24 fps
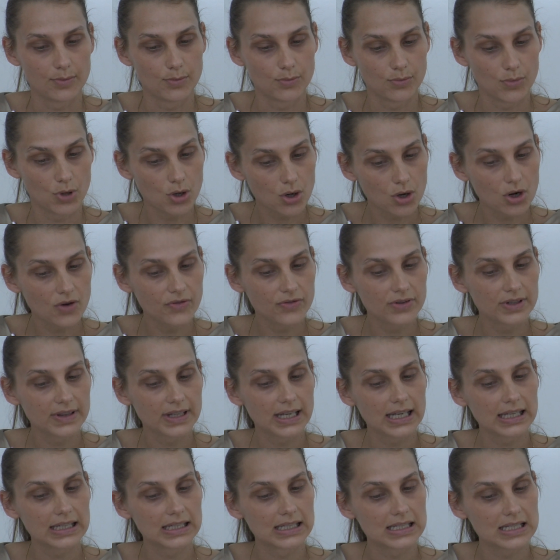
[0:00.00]
more often
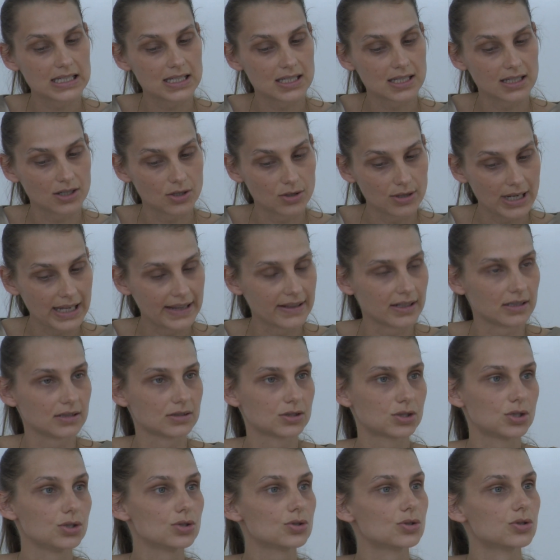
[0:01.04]
that it's
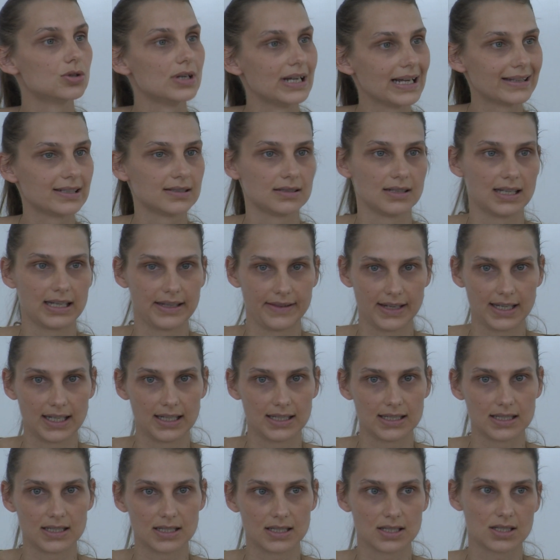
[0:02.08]
cradle-to-cradle
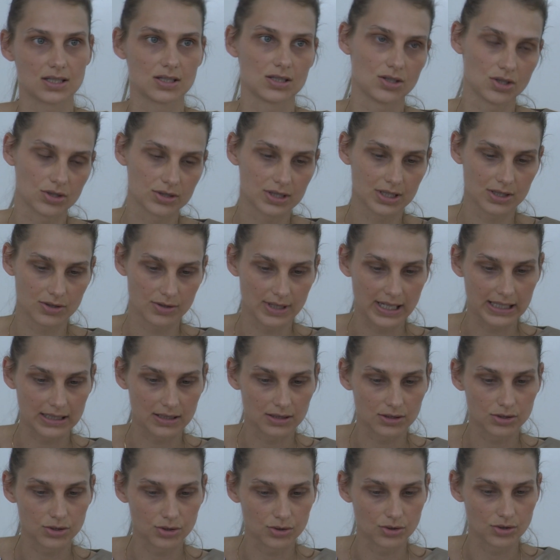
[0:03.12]
analysis, not
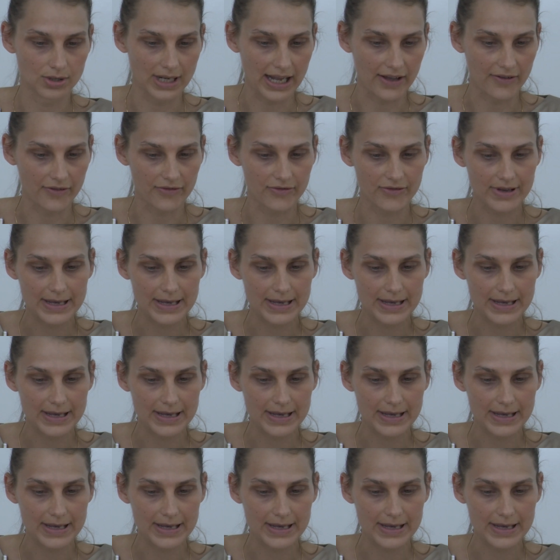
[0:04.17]
cradle-to-grave.